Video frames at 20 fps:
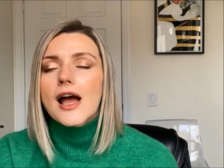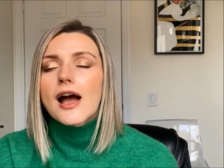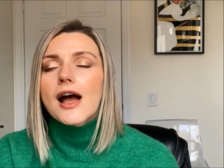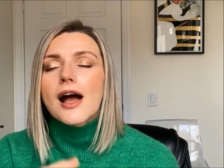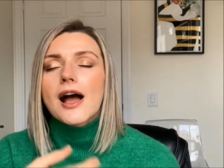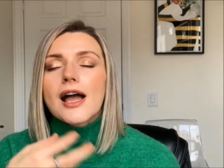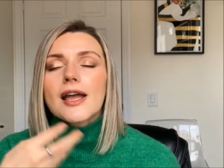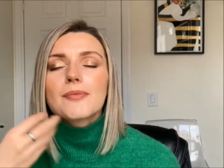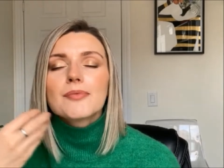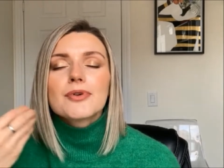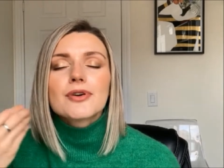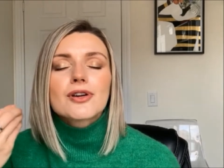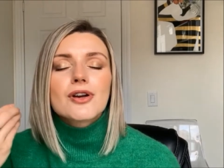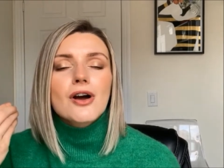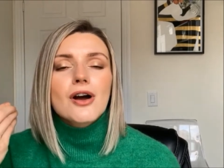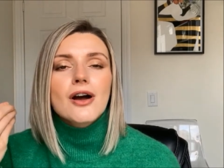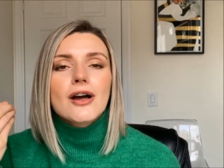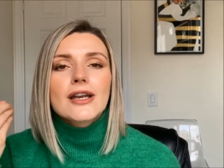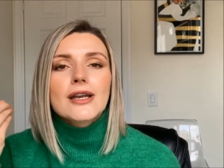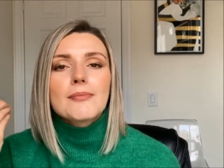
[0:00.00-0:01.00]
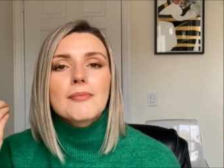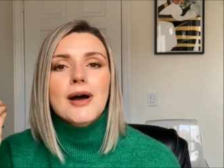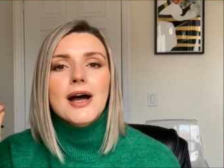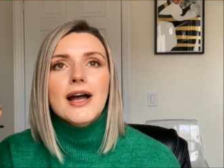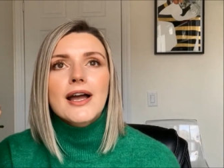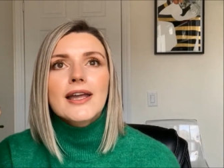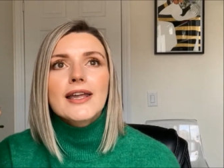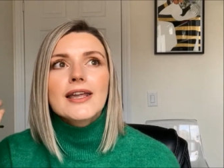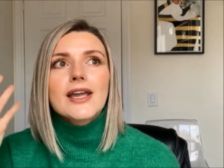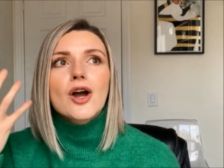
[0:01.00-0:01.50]
I put on
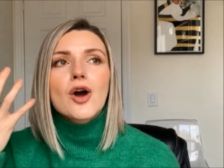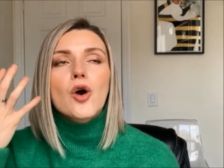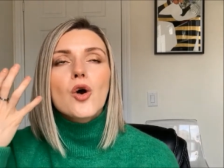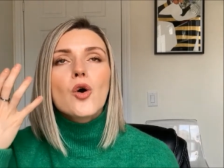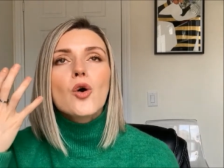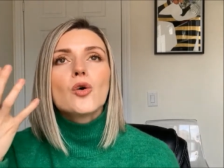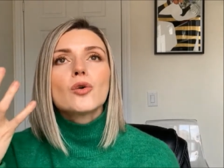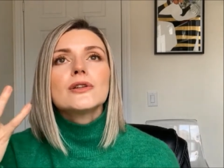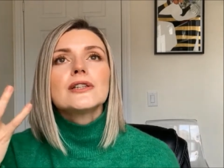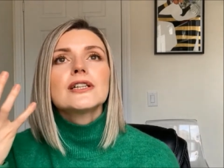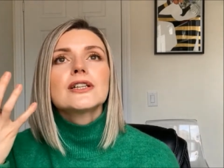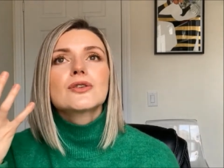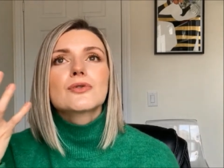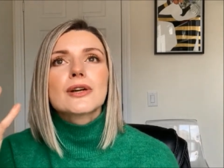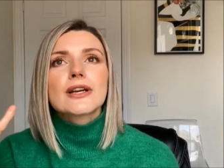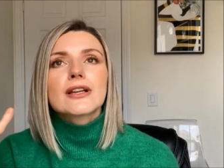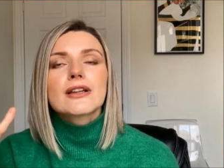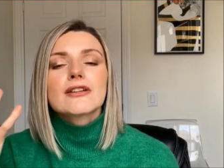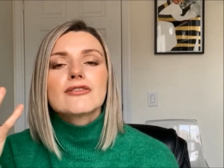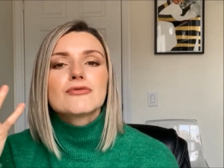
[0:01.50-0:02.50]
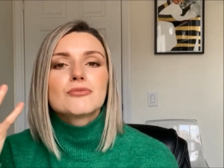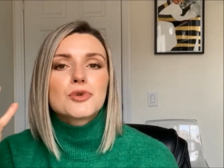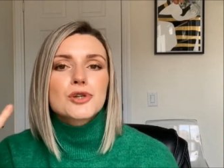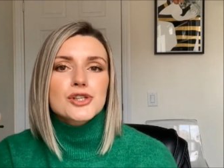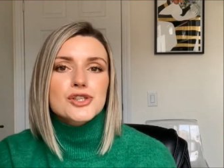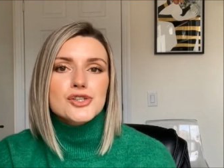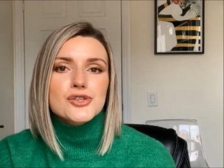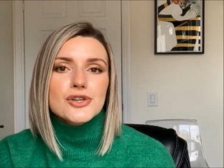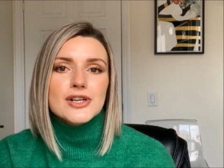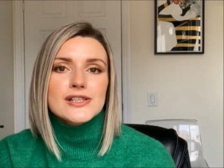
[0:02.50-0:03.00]
my holy grail of
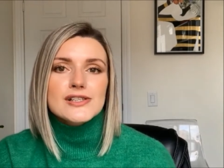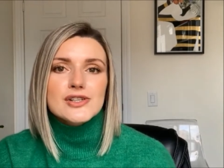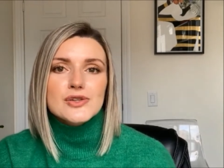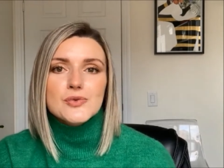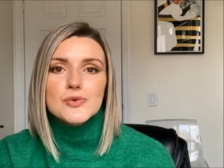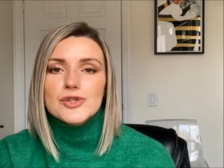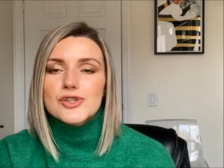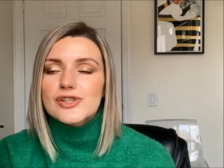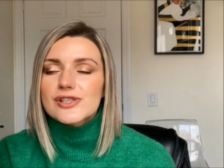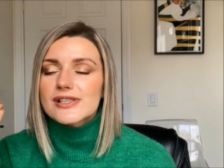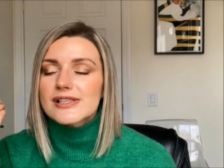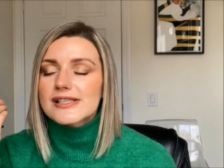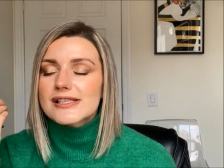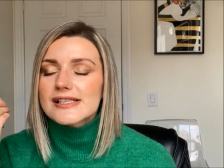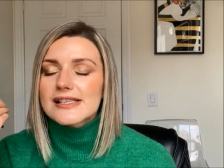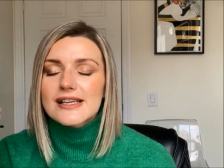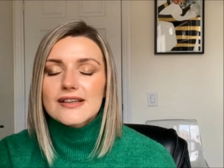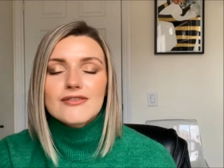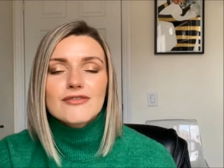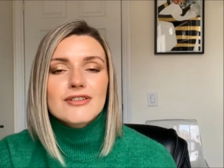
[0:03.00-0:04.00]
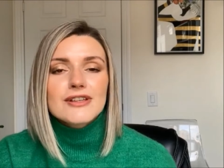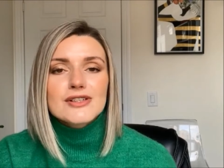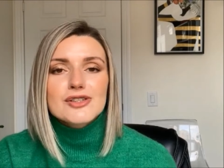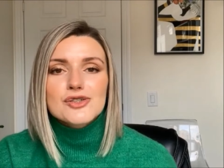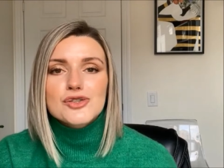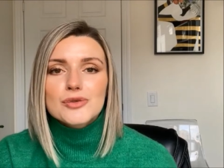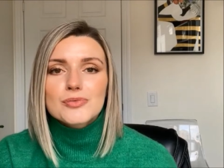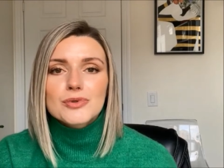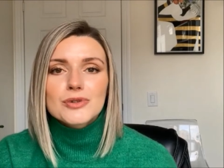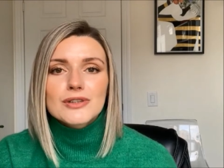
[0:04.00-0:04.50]
moisturizer, which is the Skin Fix
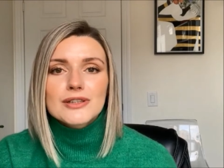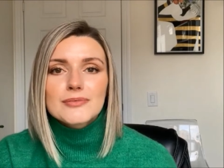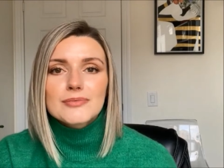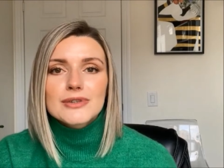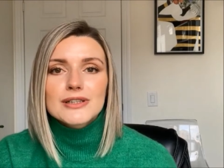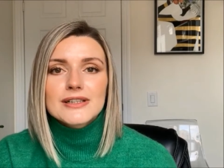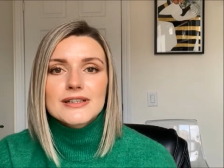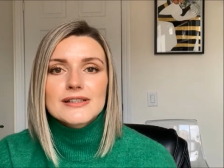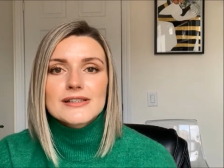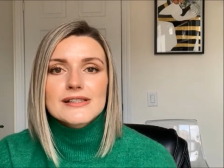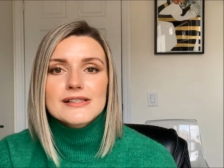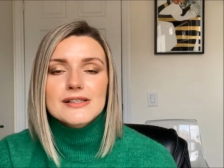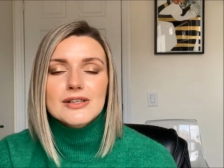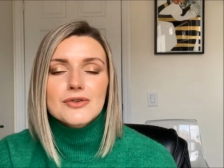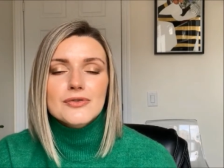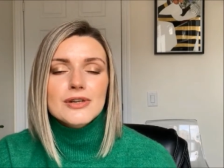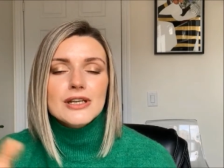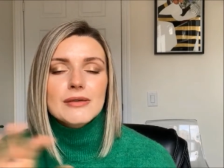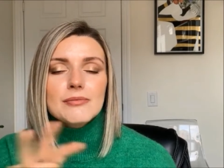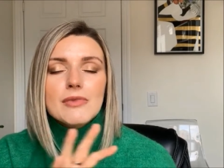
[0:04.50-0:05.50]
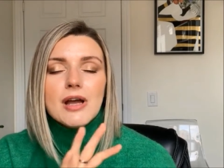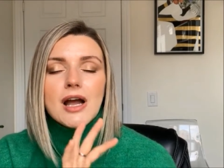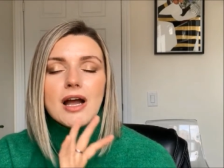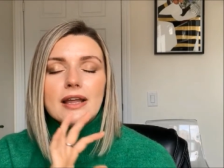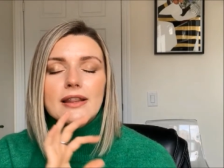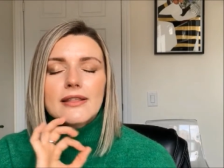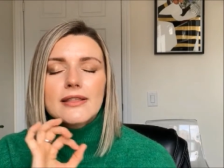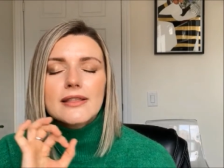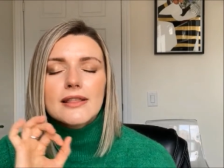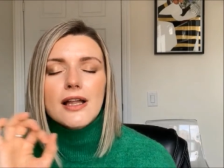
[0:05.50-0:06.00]
Triple Lipid cream. I
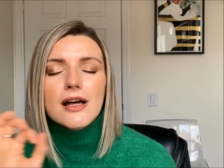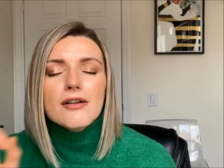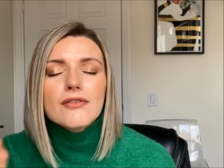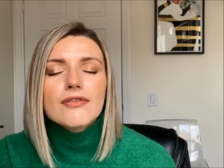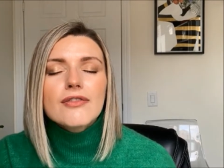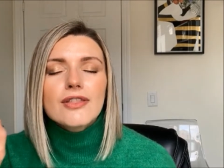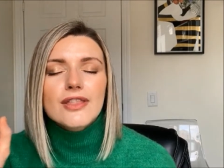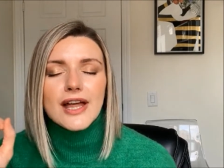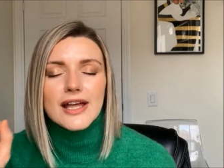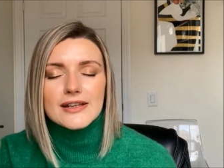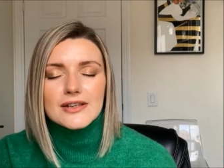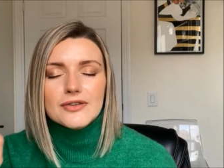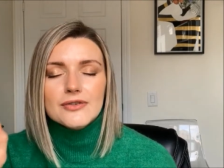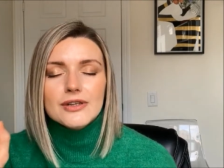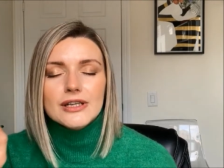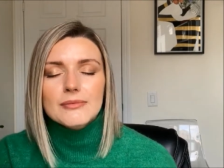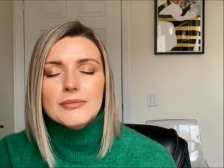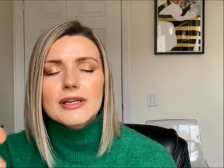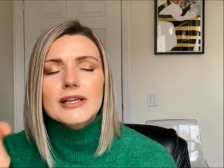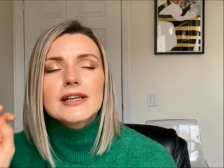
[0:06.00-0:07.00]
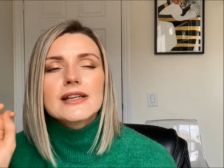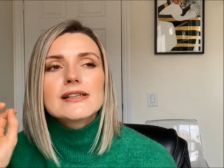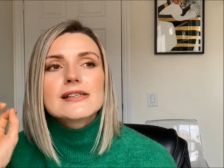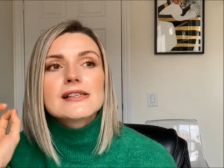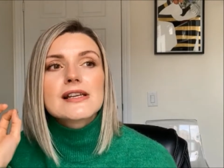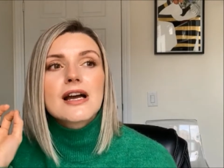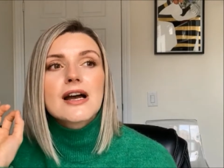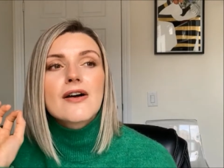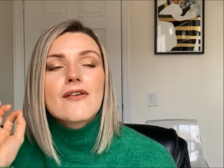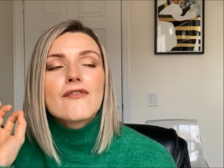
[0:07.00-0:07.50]
love that cream. It is
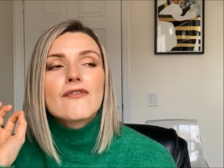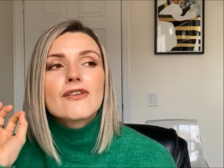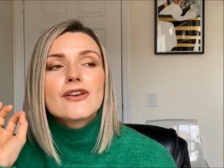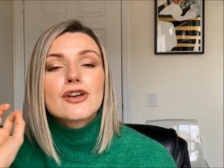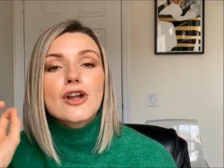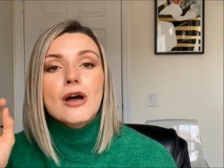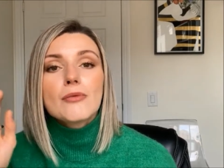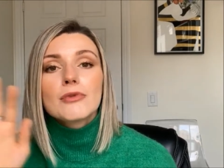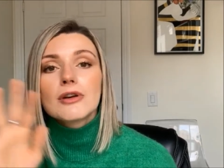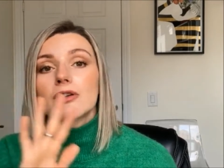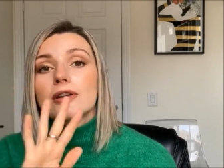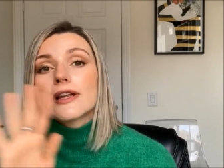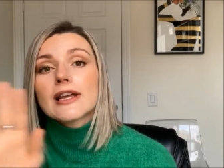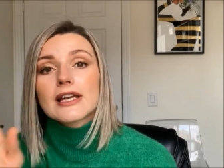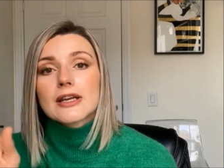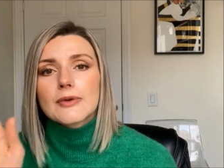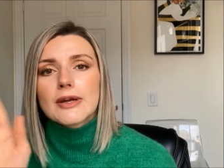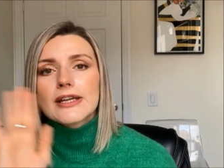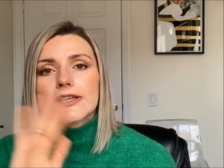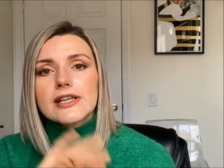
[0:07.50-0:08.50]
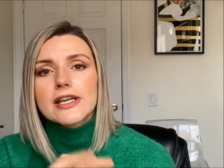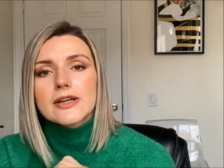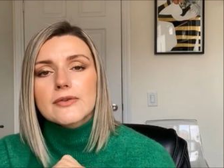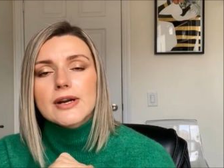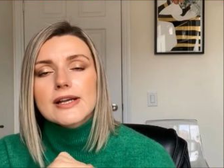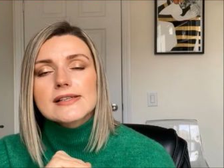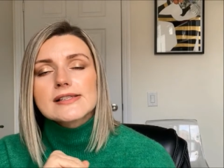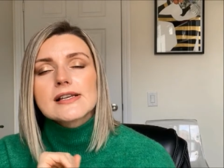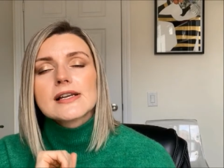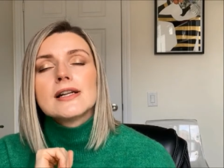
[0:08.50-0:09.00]
phenomenal. Anyway, I
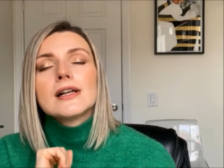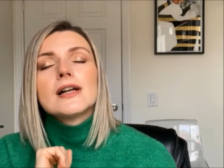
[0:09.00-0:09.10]
digress.